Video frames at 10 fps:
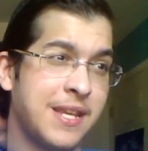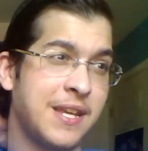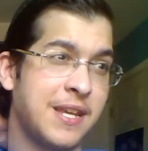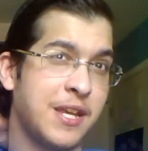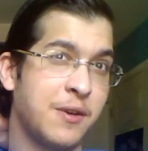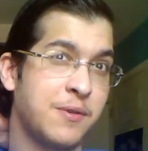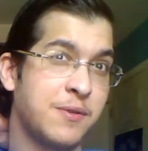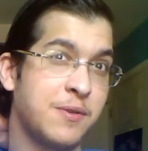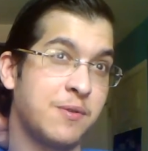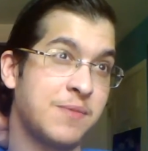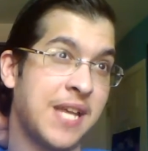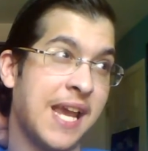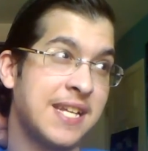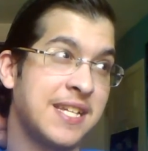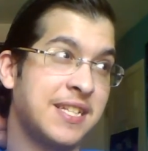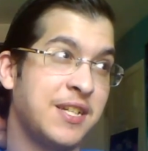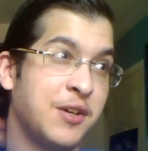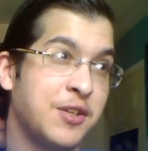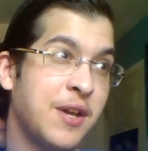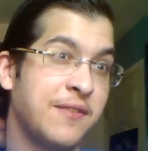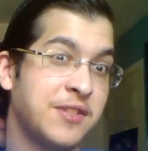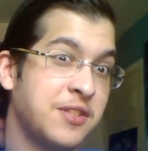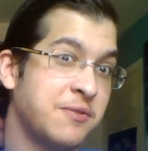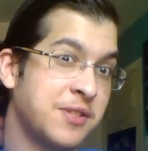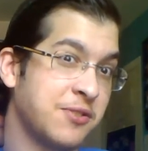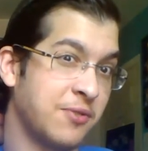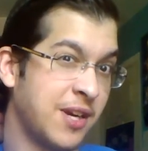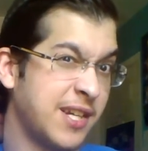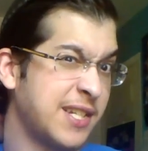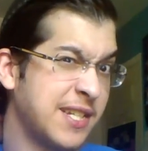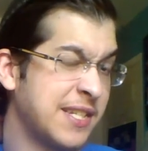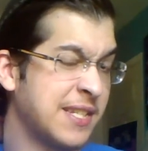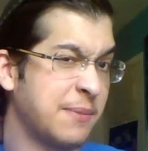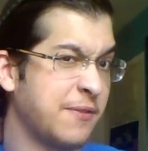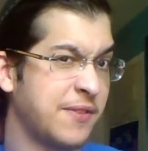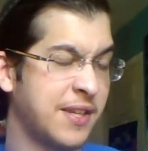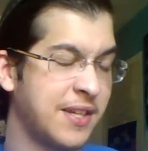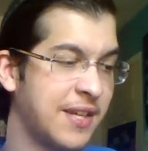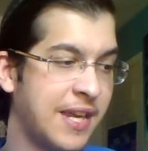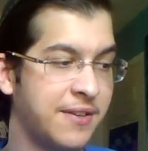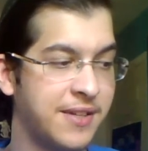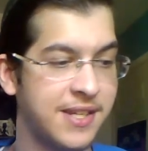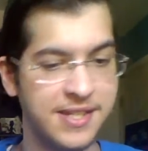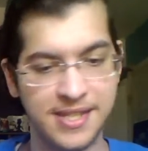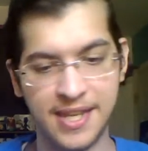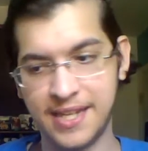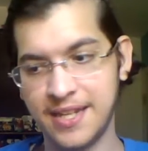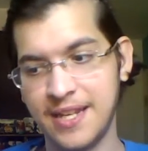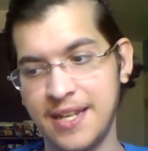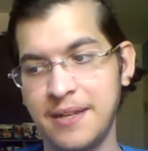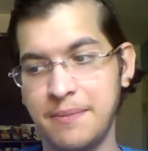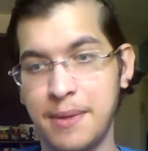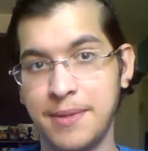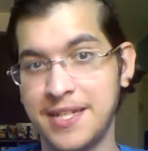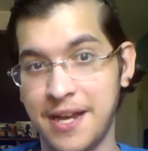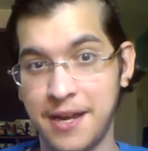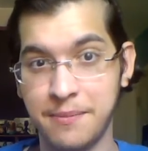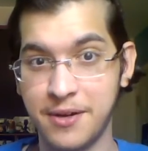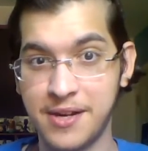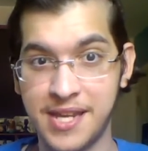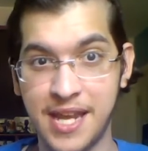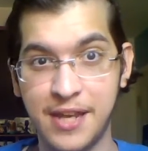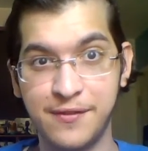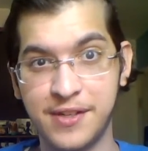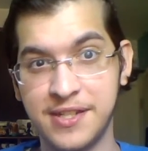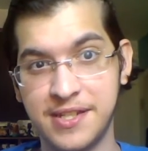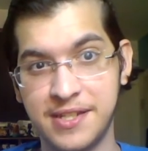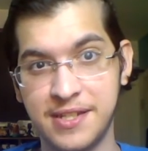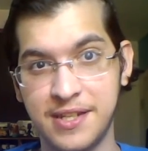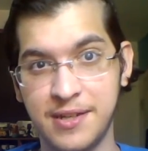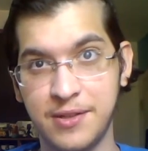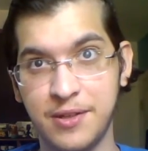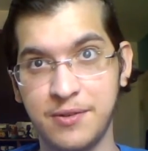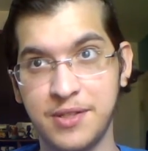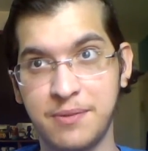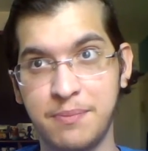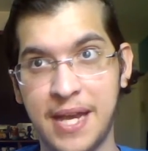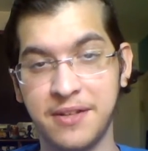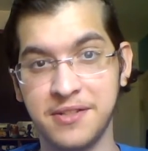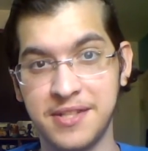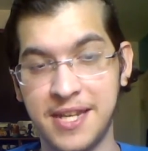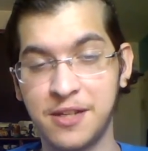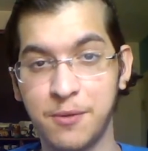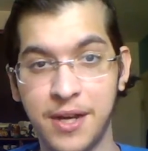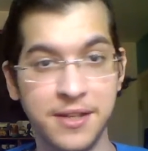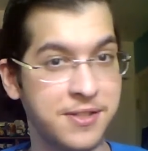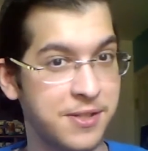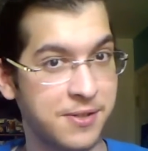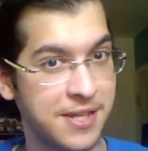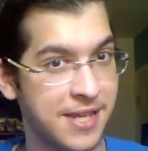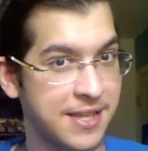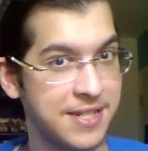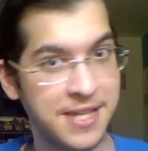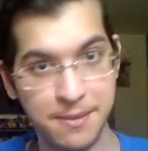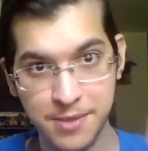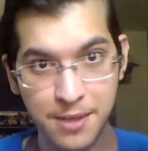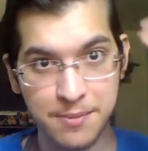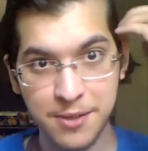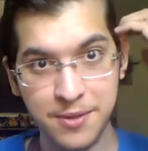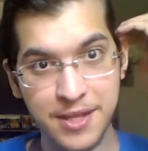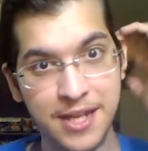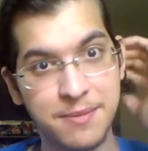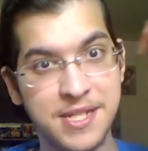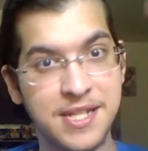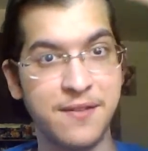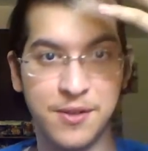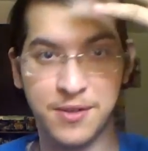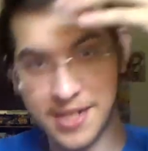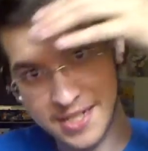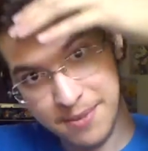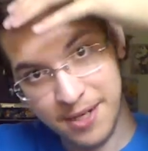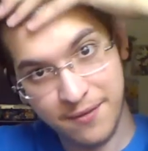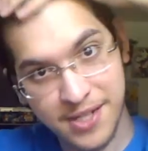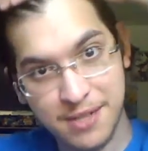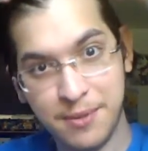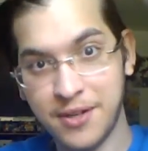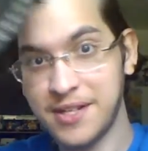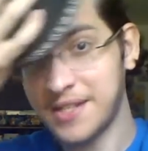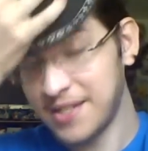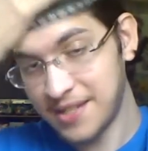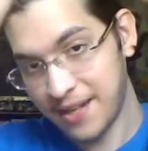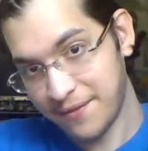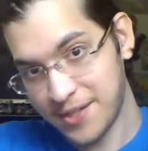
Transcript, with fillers: You know, technically all you have to do is grind in some of the areas, like maybe the Tonberry Cave, because you know those battles take a while, so you can get the DMW and the enemies give you a nice amount of experience and stuff.